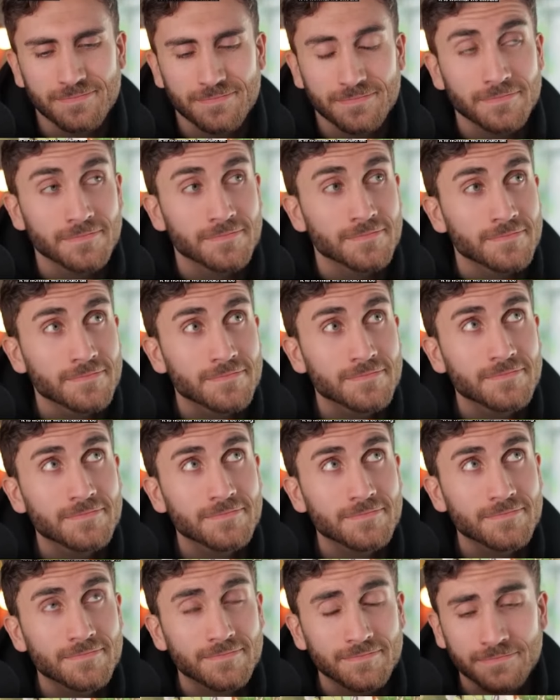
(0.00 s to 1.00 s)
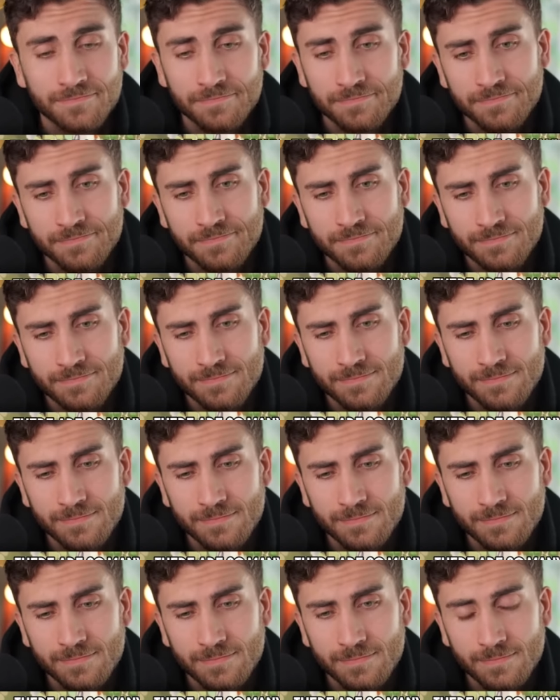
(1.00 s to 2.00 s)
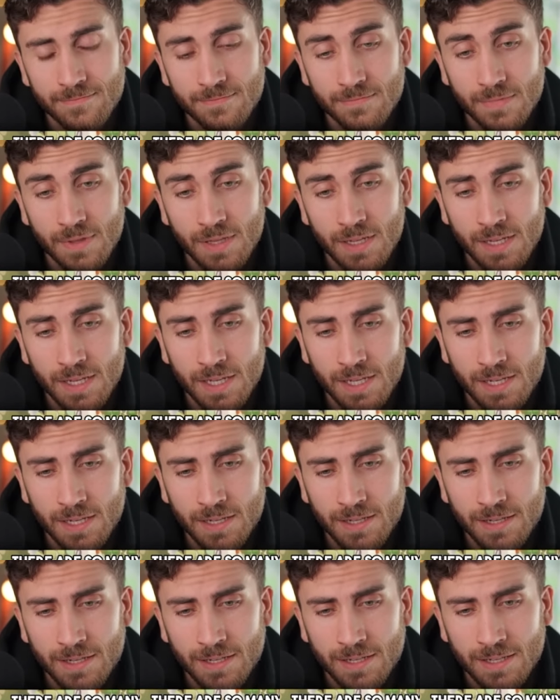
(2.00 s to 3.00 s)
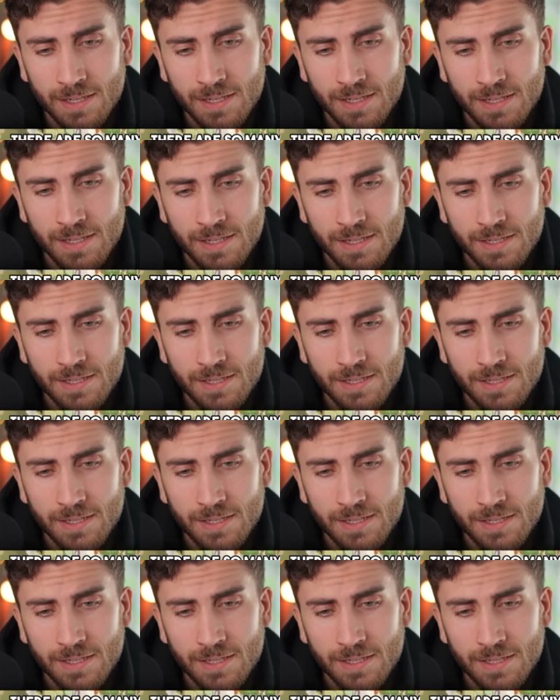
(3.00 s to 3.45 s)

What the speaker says: No words are spoken by the person on screen.